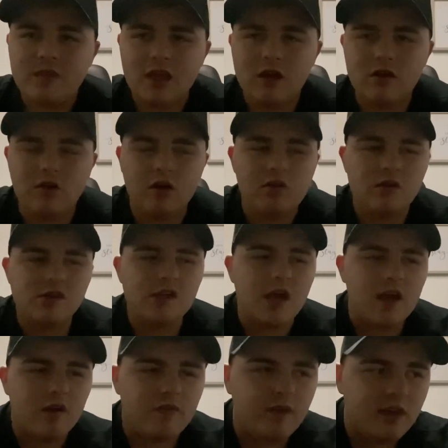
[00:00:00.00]
like I say,
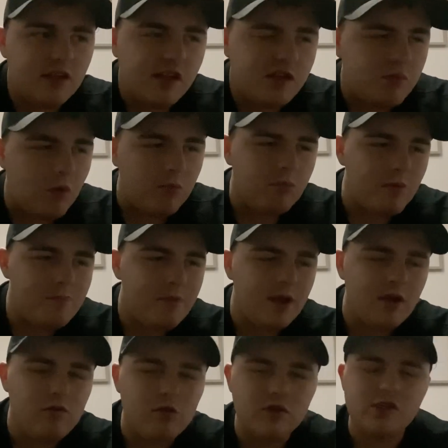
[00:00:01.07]
I think this one would be a
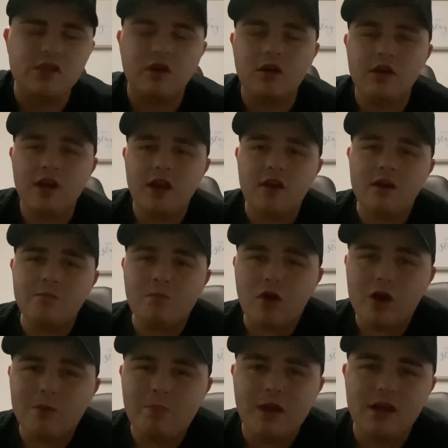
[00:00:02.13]
good signing in my
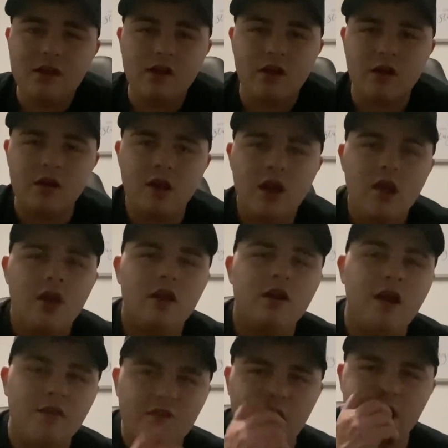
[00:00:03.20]
opinion.
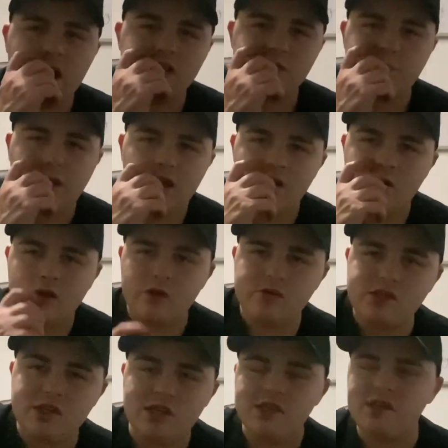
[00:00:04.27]
Now, the last bit of news
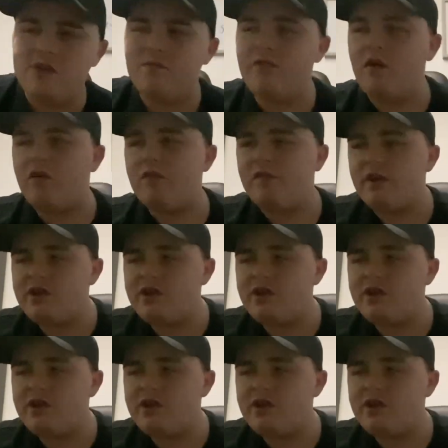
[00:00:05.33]
is involving